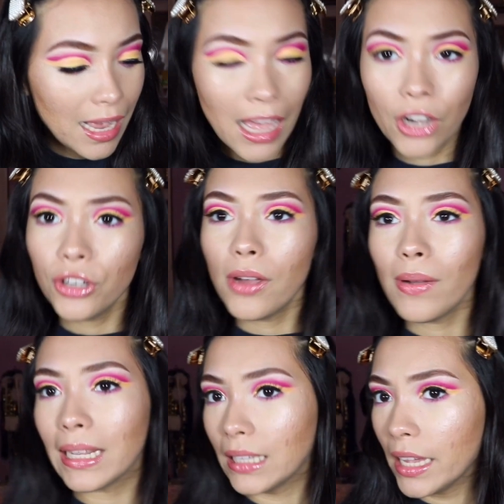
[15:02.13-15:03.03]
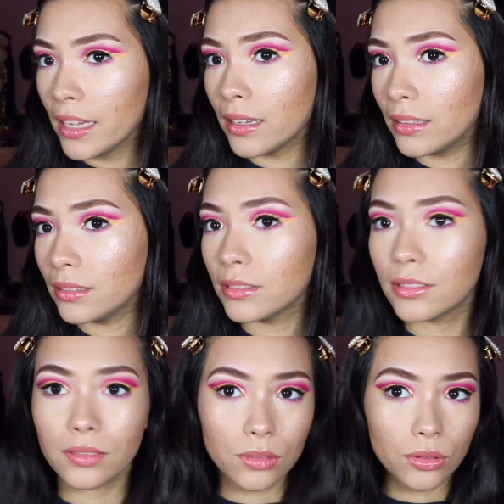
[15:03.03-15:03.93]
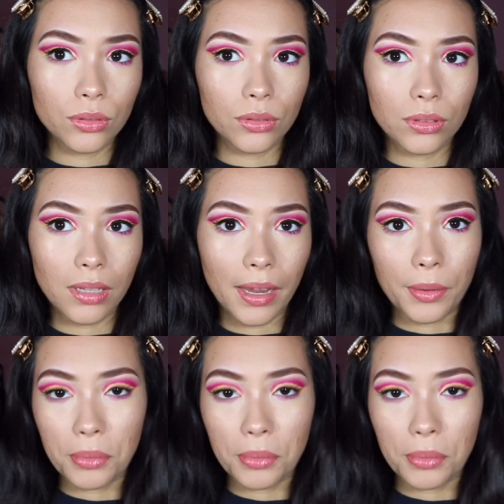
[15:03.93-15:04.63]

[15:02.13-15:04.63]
I don't know, I like it. I